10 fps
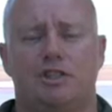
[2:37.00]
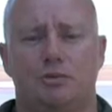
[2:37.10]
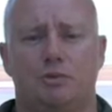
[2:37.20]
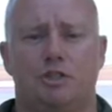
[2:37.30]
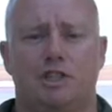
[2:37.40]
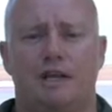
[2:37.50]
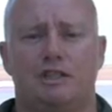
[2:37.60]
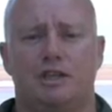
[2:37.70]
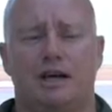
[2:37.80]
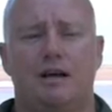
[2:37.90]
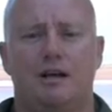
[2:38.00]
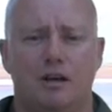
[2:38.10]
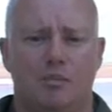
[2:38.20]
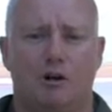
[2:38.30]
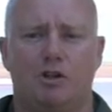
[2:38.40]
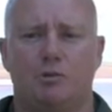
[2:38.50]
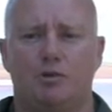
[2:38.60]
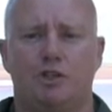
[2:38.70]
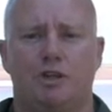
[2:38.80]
systems which has multiple